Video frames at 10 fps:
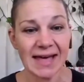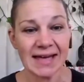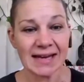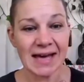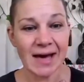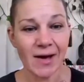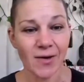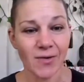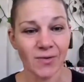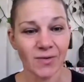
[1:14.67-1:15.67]
And
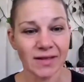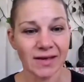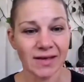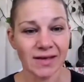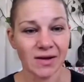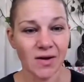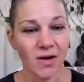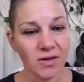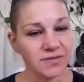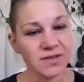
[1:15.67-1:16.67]
now, like
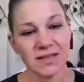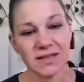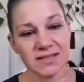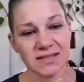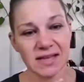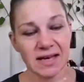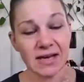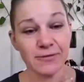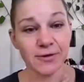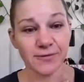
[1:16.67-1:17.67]
all of this, like
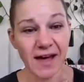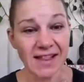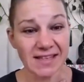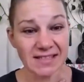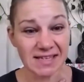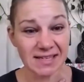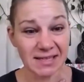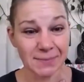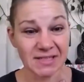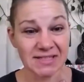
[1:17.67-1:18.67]
I've validated
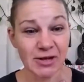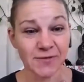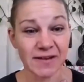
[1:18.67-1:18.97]
in myself,